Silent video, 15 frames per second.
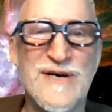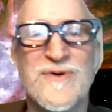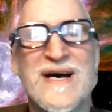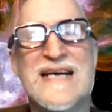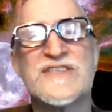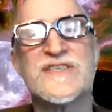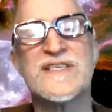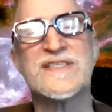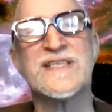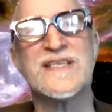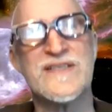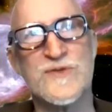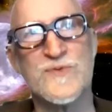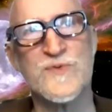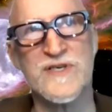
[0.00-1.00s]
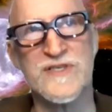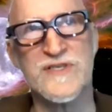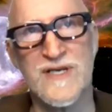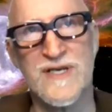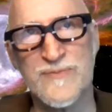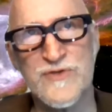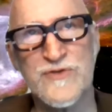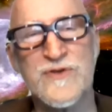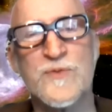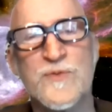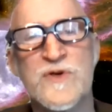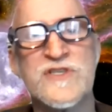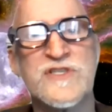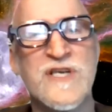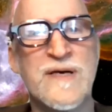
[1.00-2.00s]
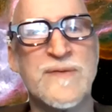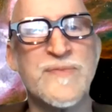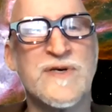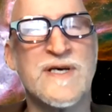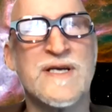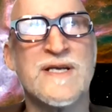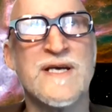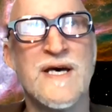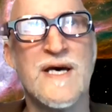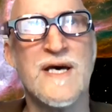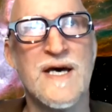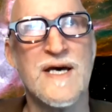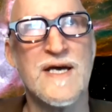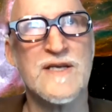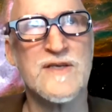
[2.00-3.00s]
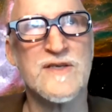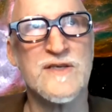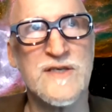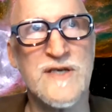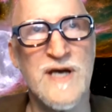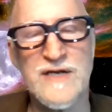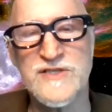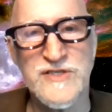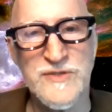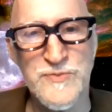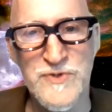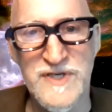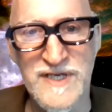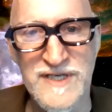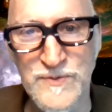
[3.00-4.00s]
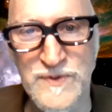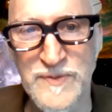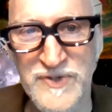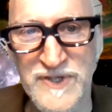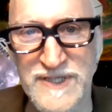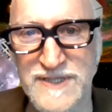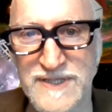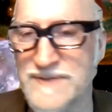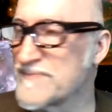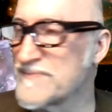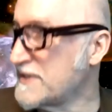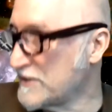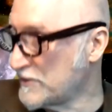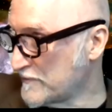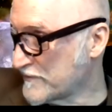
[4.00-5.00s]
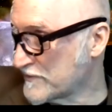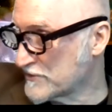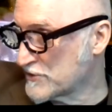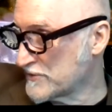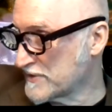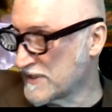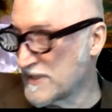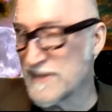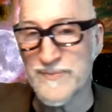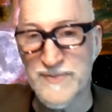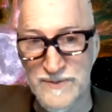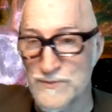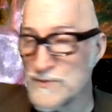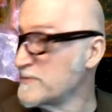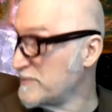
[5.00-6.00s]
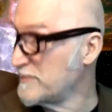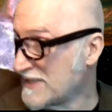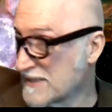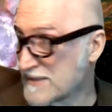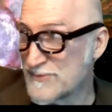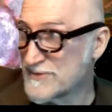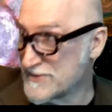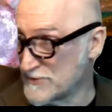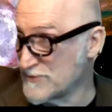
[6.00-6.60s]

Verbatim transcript: Well, actually I said it's a workshop. We're doing a workshop on conscious communication with the police. Thank you for showing up, and we'll be back